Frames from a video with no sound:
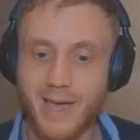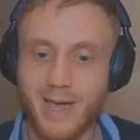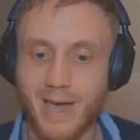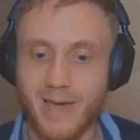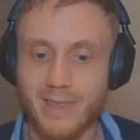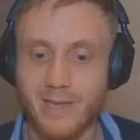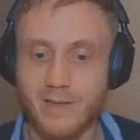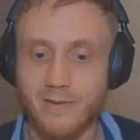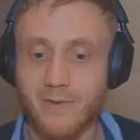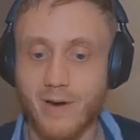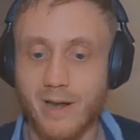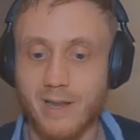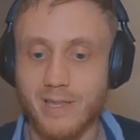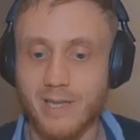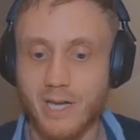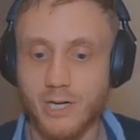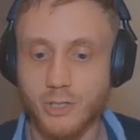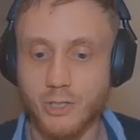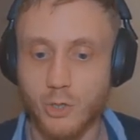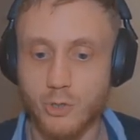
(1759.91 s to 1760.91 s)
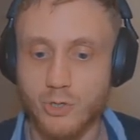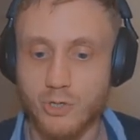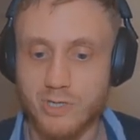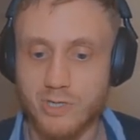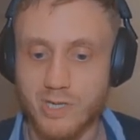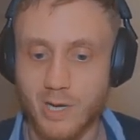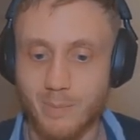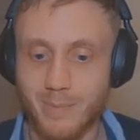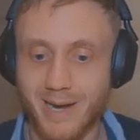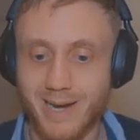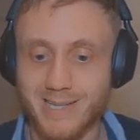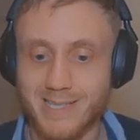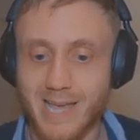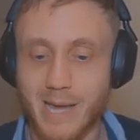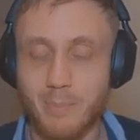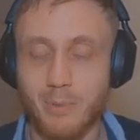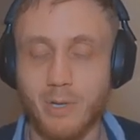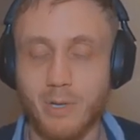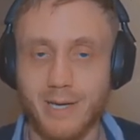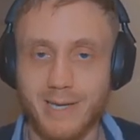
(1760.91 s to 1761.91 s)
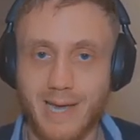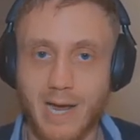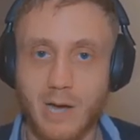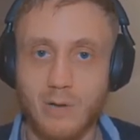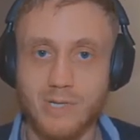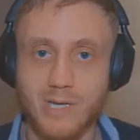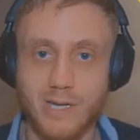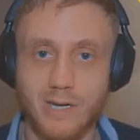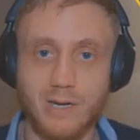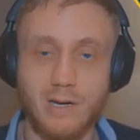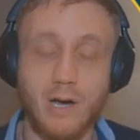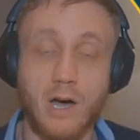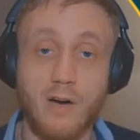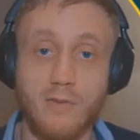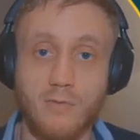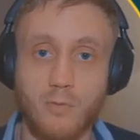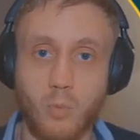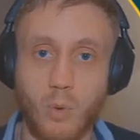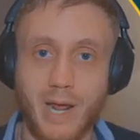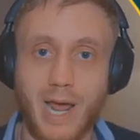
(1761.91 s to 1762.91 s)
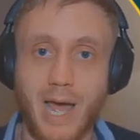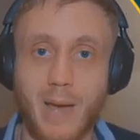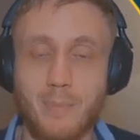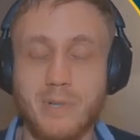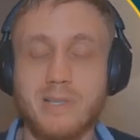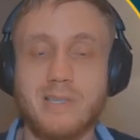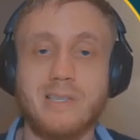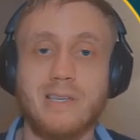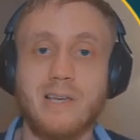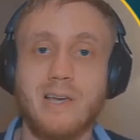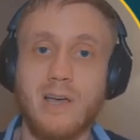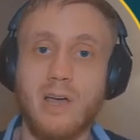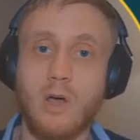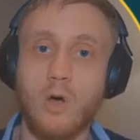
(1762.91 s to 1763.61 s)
And then finally, I showed you some example account data of what happens